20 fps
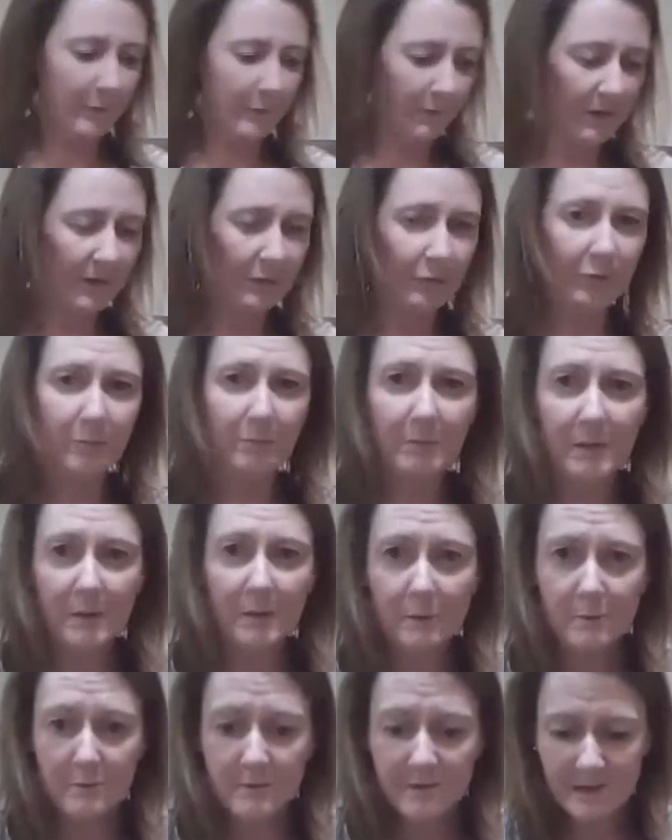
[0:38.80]
300
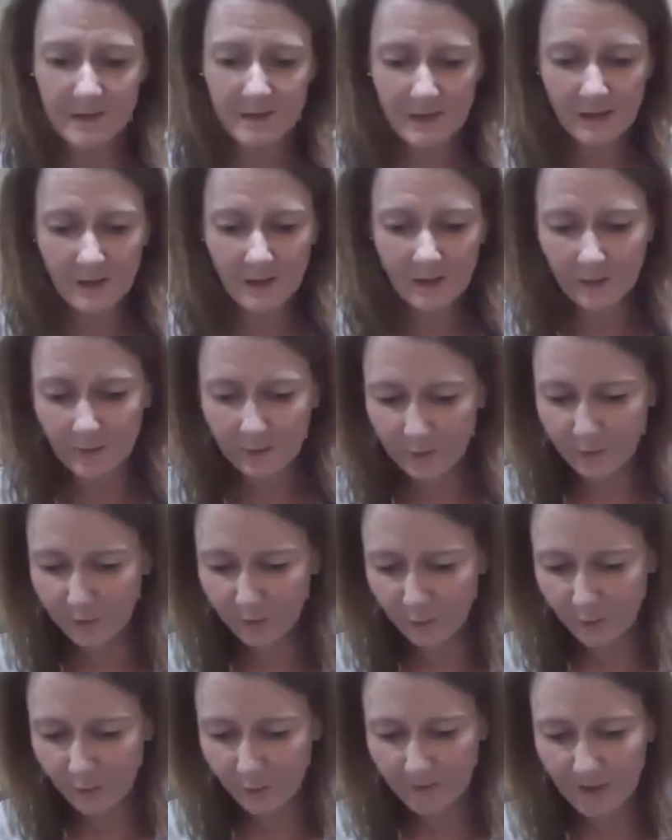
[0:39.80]
mils,
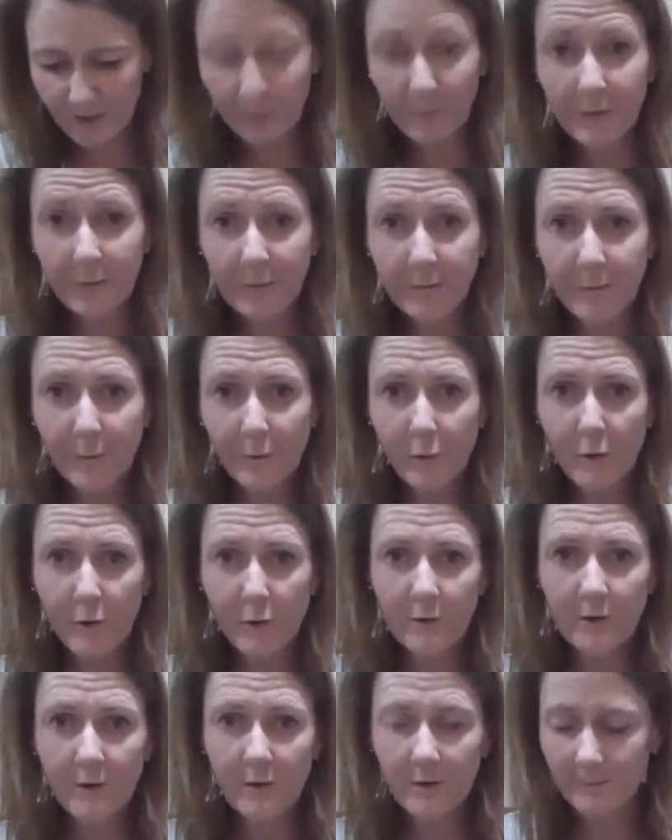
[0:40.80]
stir it around with a
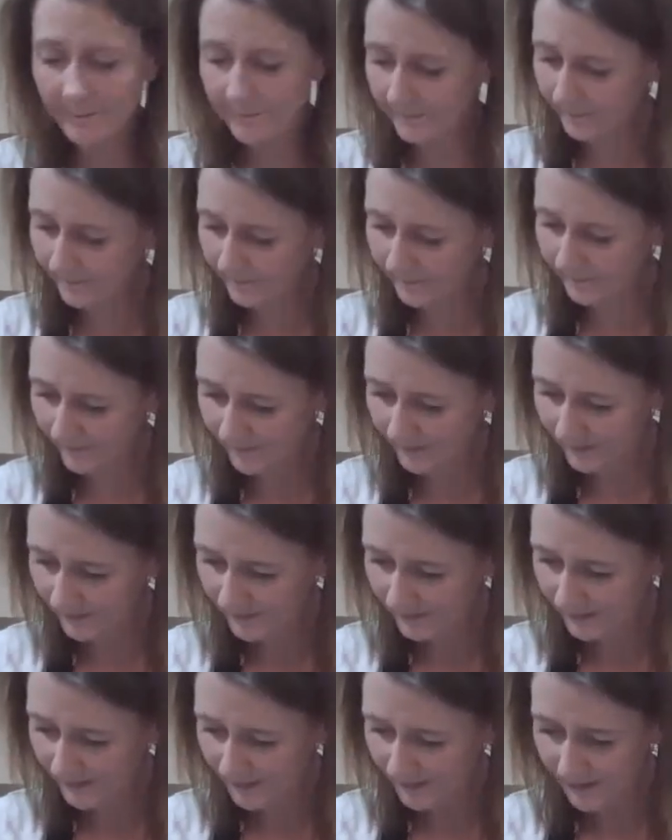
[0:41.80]
fork.
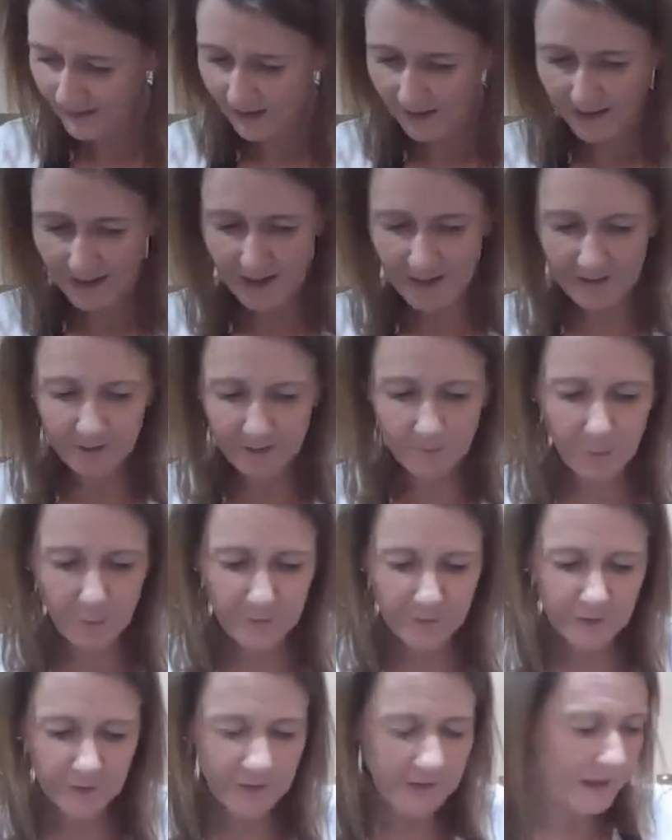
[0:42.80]
And I'm
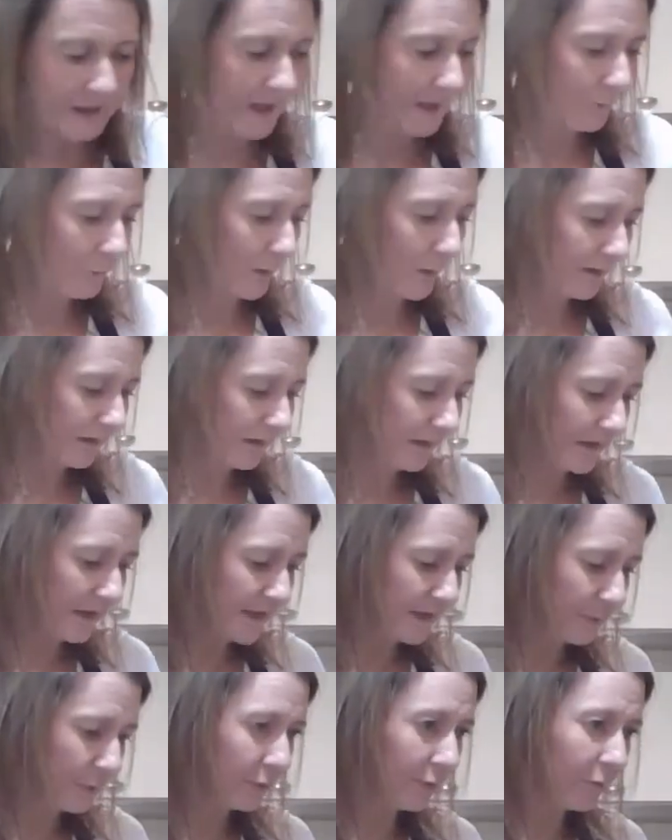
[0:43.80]
also going to add 1
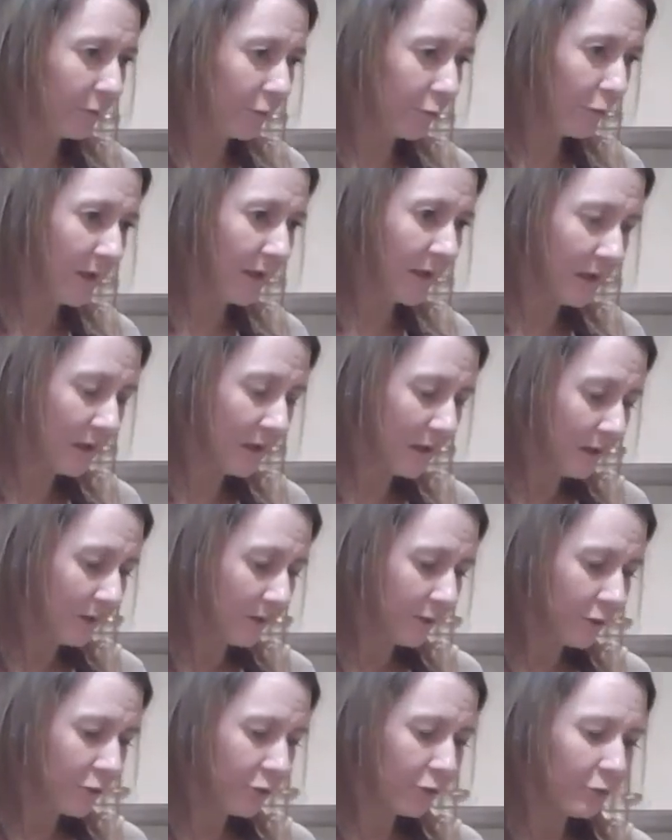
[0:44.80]
teaspoon of sugar.
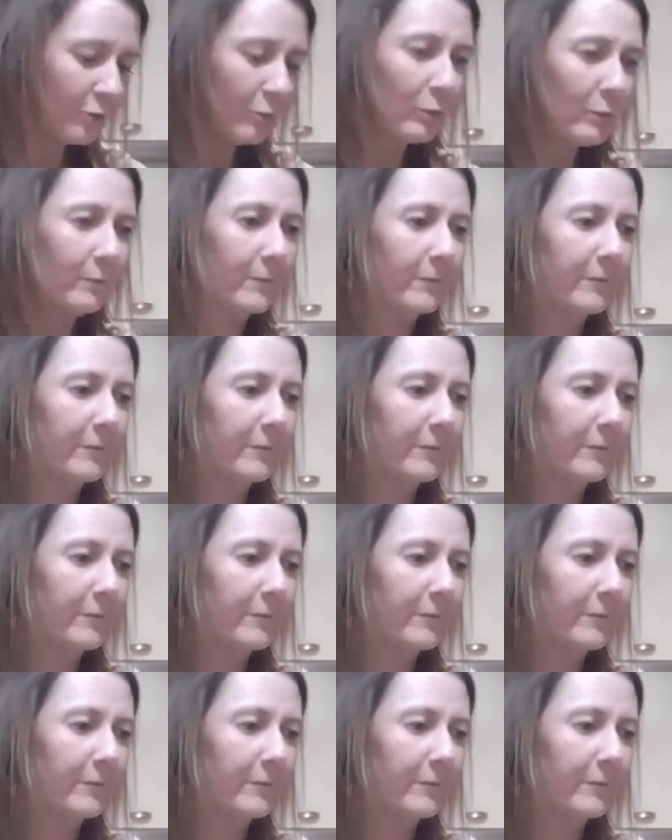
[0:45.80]
The sugar will